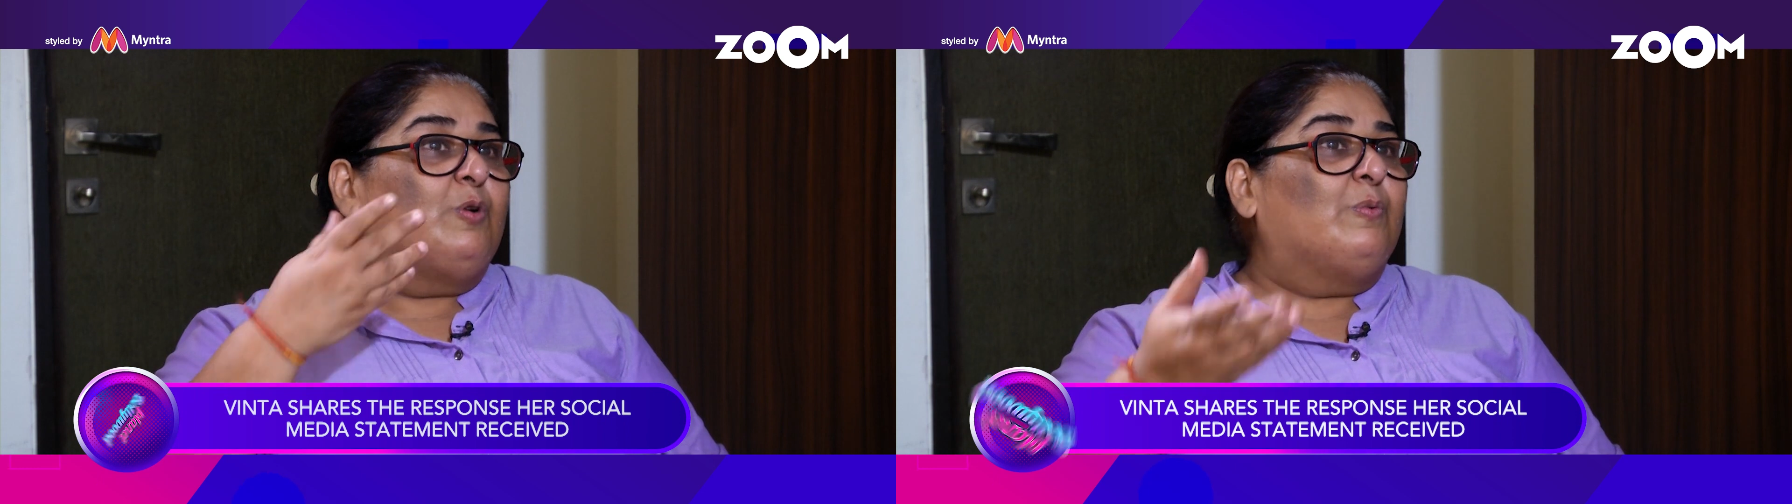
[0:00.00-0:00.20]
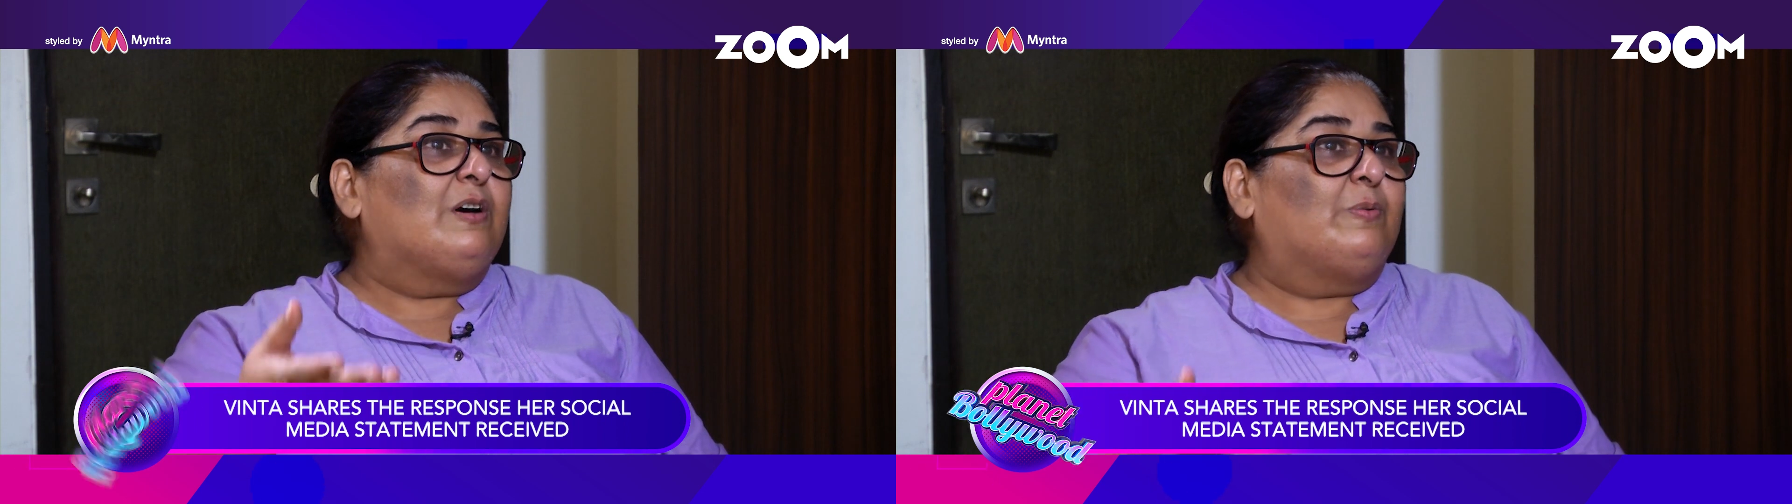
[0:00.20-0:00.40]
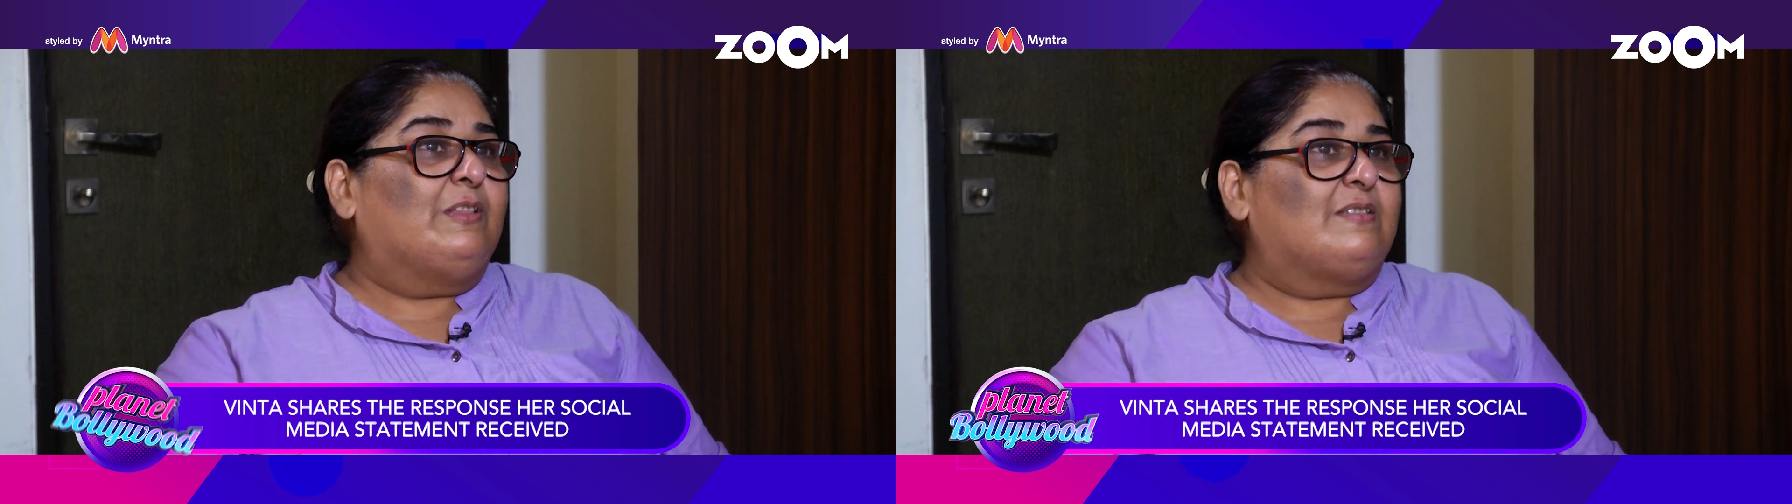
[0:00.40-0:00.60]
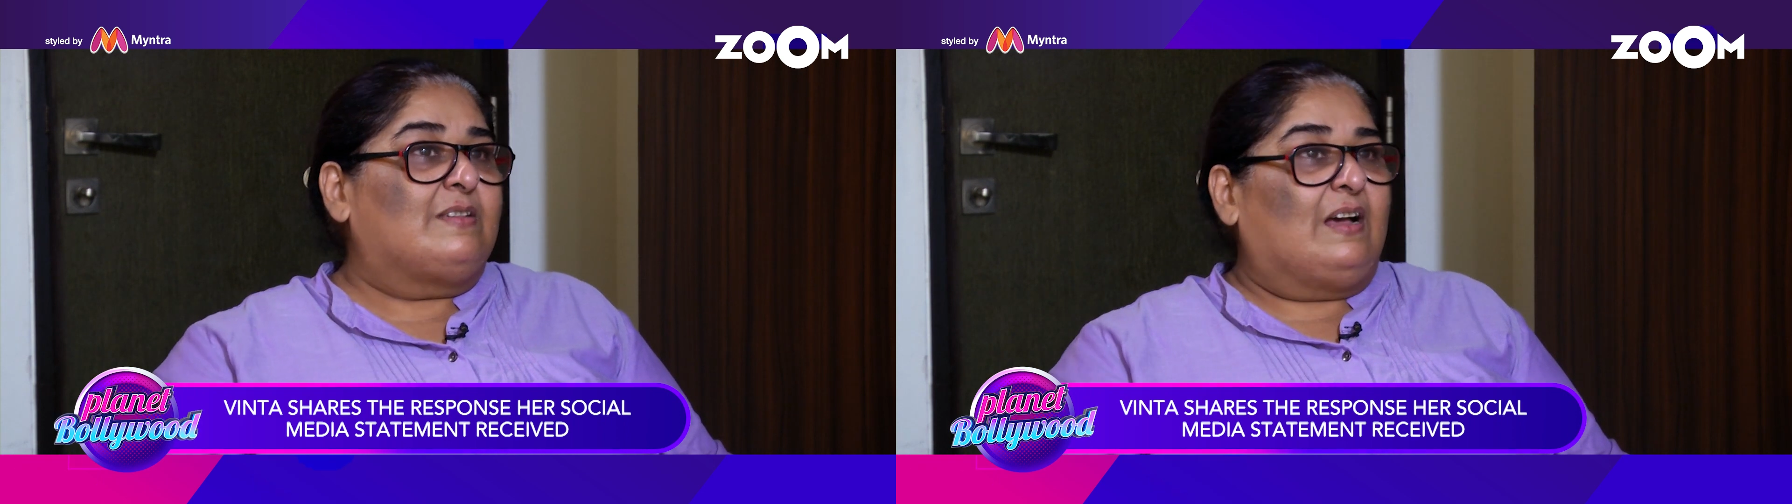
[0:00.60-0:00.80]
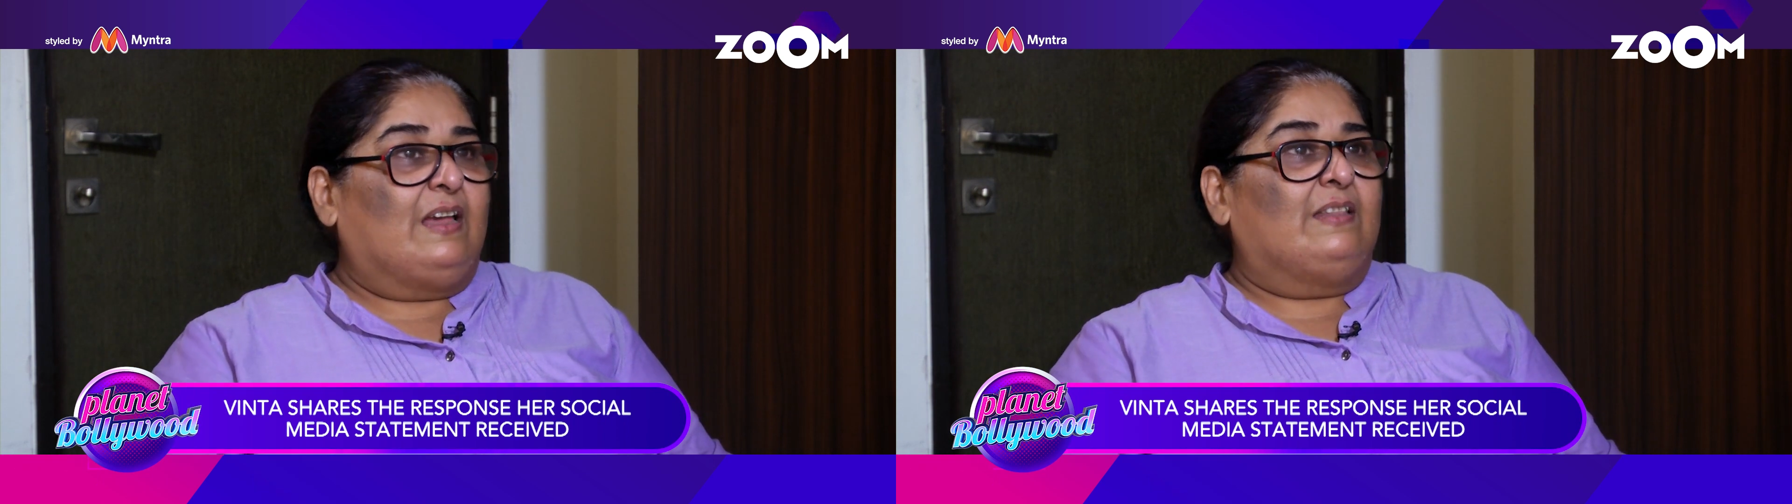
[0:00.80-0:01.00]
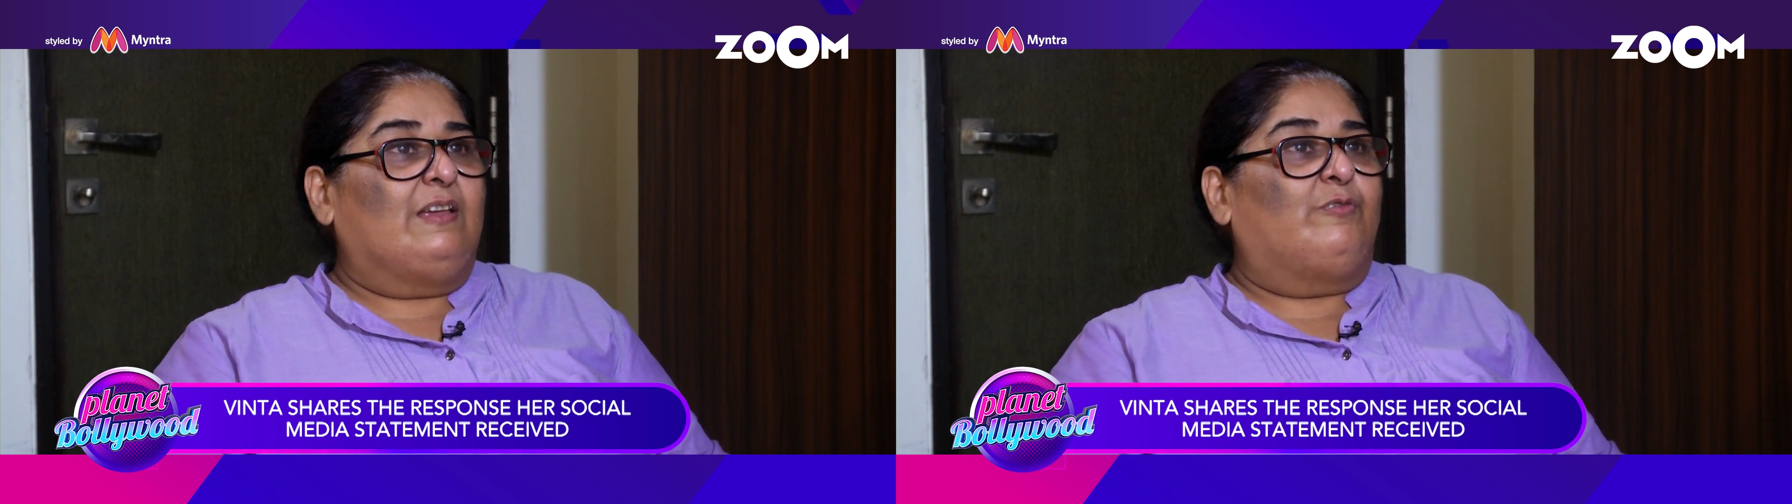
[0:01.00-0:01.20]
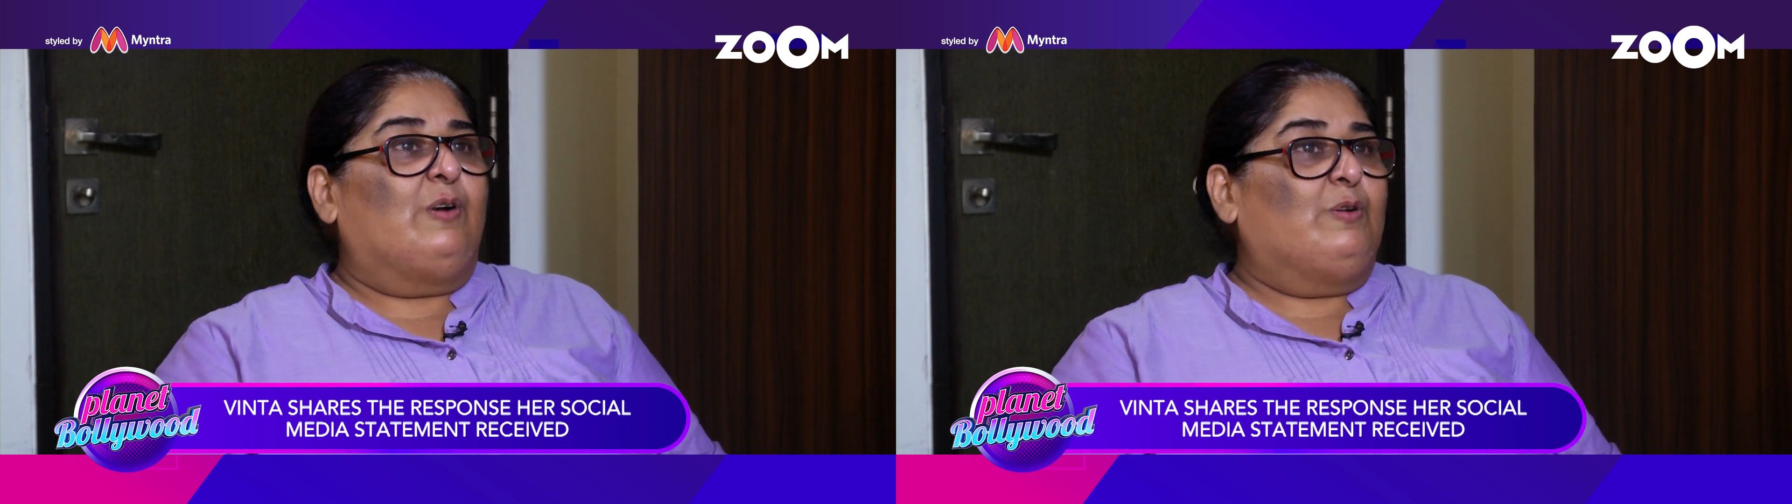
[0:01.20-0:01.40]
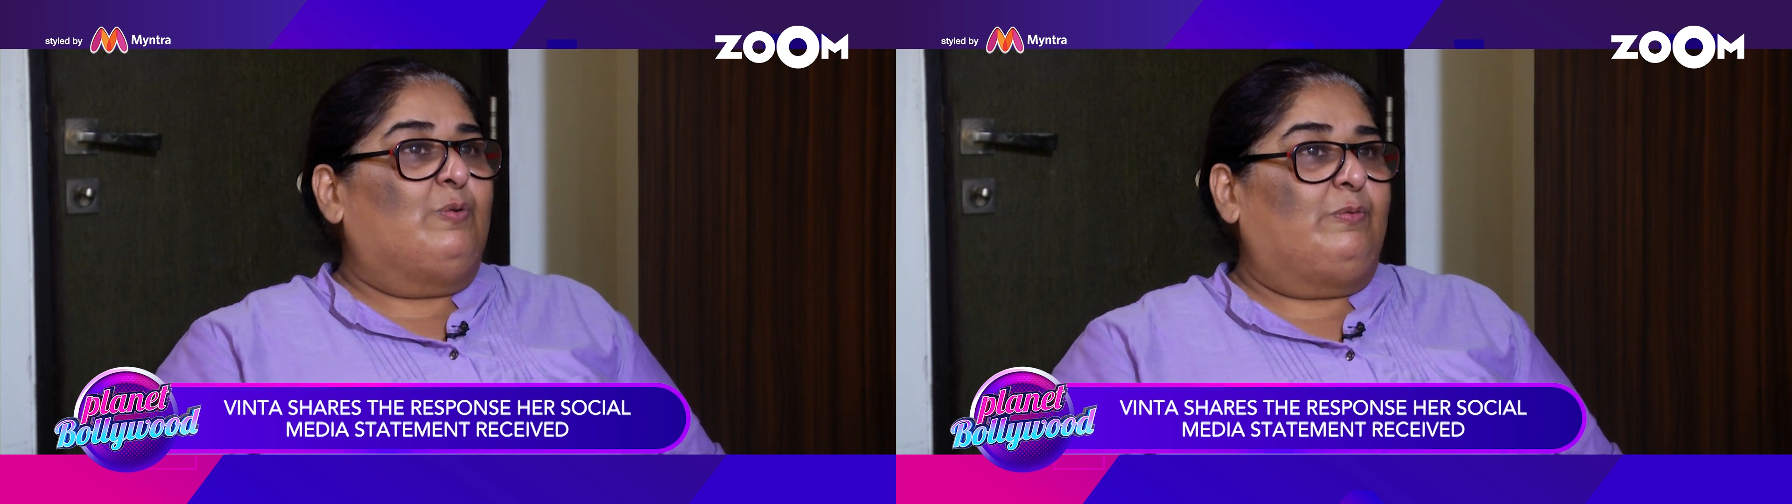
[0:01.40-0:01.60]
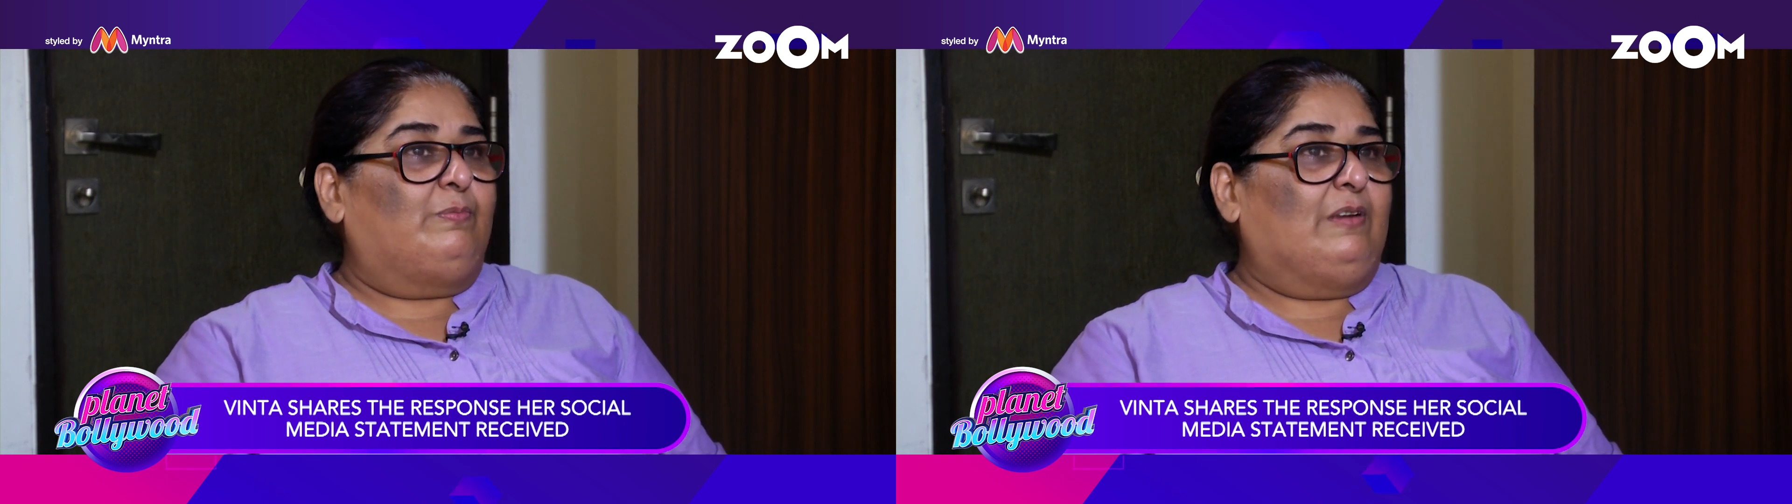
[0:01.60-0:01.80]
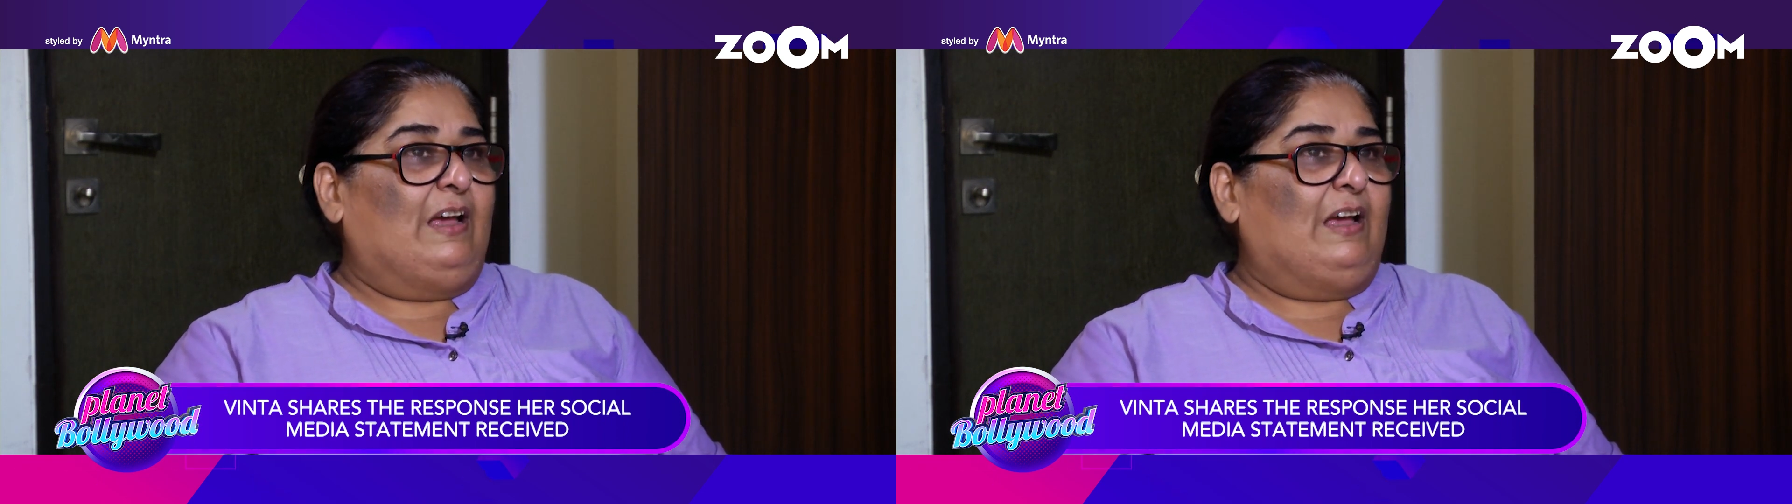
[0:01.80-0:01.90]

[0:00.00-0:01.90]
want to work with this guy, and therefore I don't,